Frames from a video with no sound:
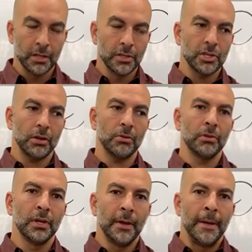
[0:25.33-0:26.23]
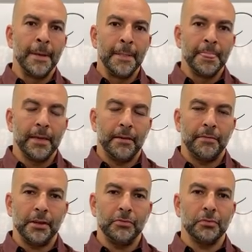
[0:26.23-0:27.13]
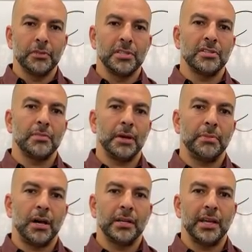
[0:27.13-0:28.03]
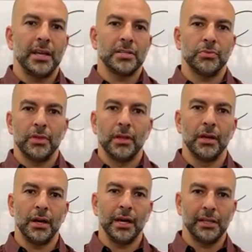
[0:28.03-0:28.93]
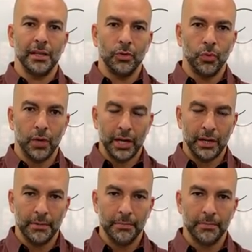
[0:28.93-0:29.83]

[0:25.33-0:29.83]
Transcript: So, if any of you have listened to my podcast with Eileen White,